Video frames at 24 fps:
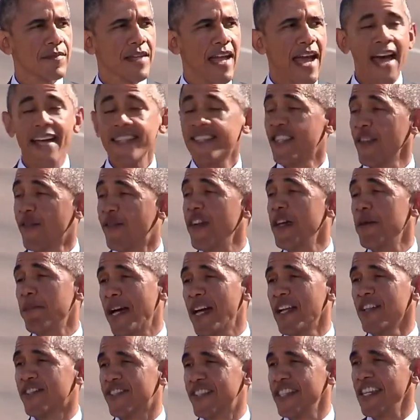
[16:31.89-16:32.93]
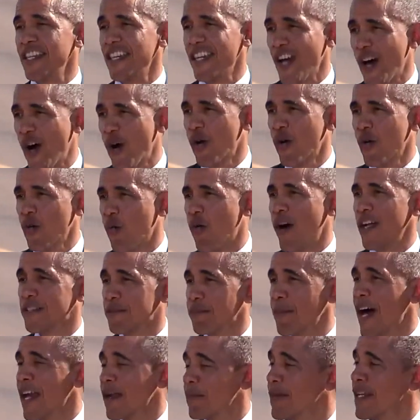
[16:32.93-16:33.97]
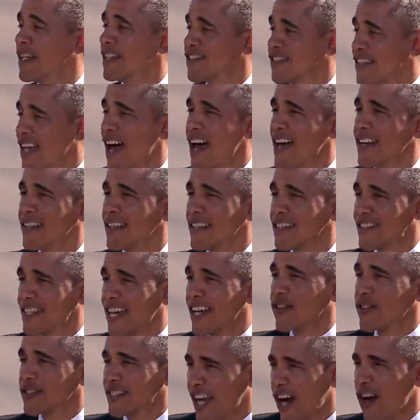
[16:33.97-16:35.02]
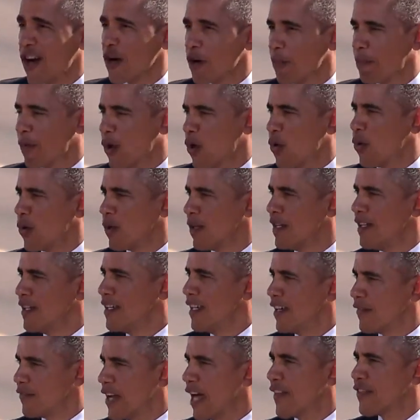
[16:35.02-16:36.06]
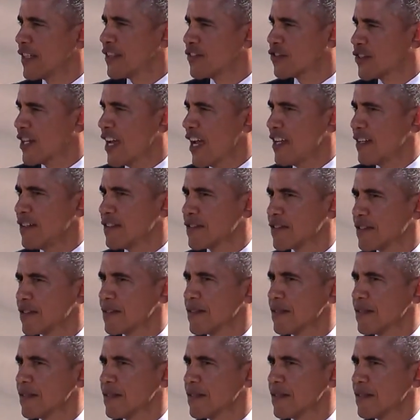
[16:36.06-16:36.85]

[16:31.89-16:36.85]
Ask the female CEO who once might have been assigned to the secretarial pool if nothing's changed.